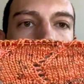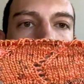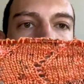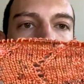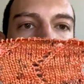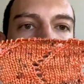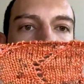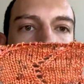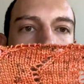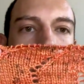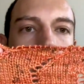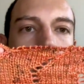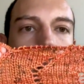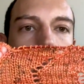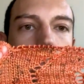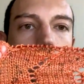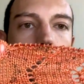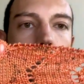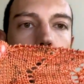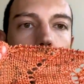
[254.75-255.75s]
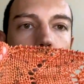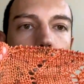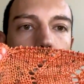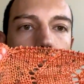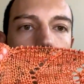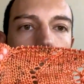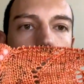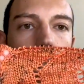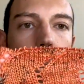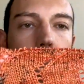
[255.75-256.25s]
that are uh, like
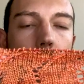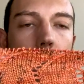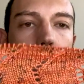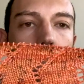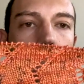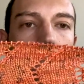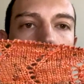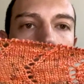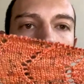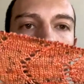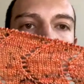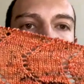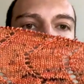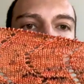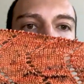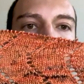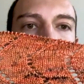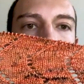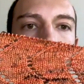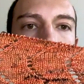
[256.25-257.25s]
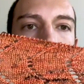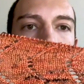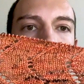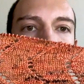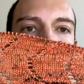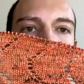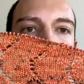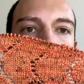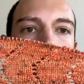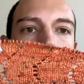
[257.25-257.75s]
in the
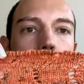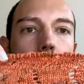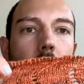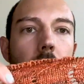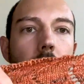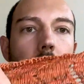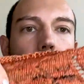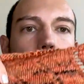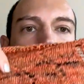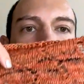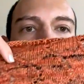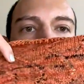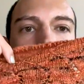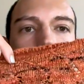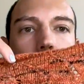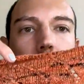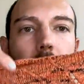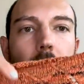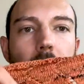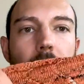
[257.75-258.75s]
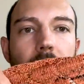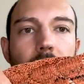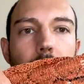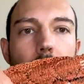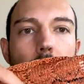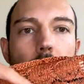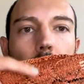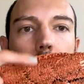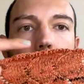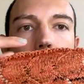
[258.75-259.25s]
pattern. Kind of starts out
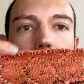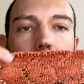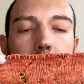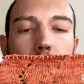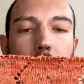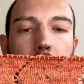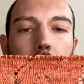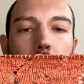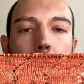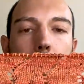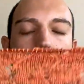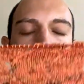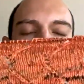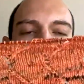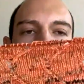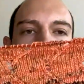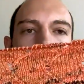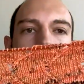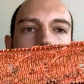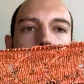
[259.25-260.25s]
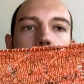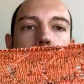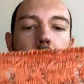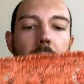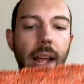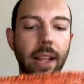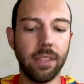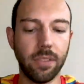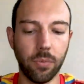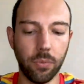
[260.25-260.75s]
small and gets bigger and bigger.
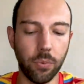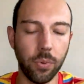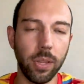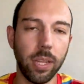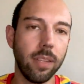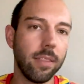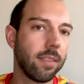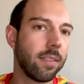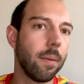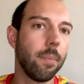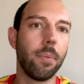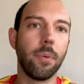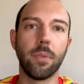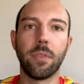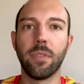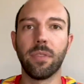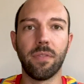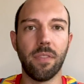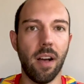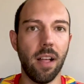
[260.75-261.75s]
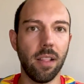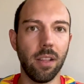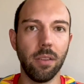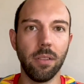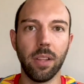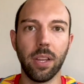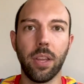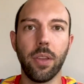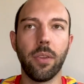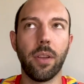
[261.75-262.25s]
It's really simple to follow.
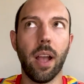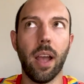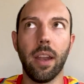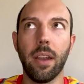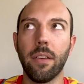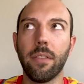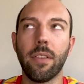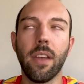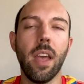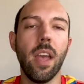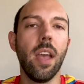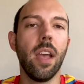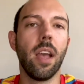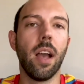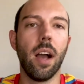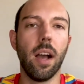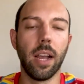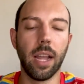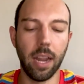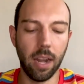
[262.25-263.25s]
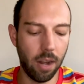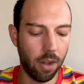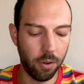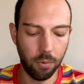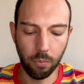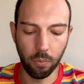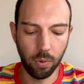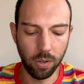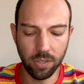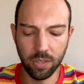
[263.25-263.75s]
Like you kind of, Uh, get on, a,
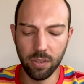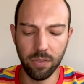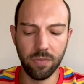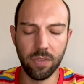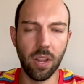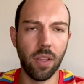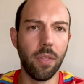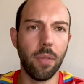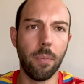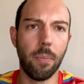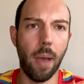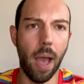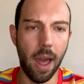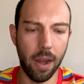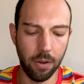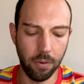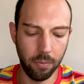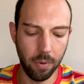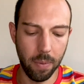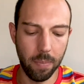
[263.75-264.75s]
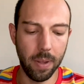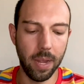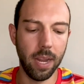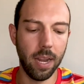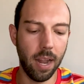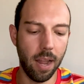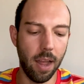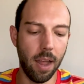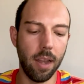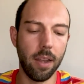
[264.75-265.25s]
once you've done the pattern repeat
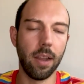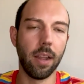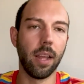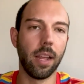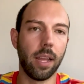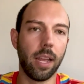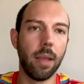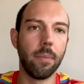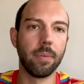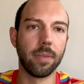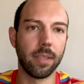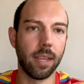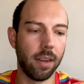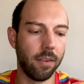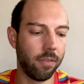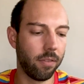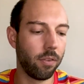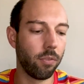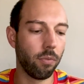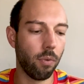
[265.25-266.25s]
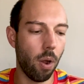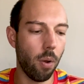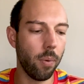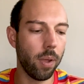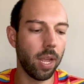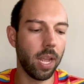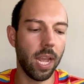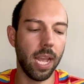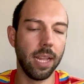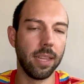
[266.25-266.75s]
and it keeps kind of
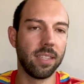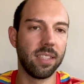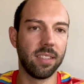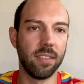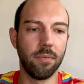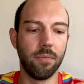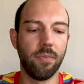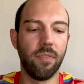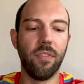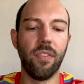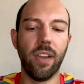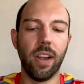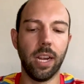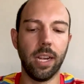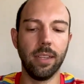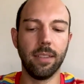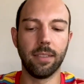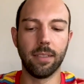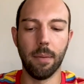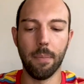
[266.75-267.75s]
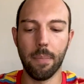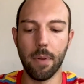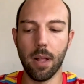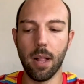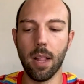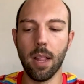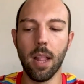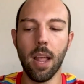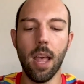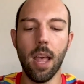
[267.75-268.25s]
growing, it's very simple.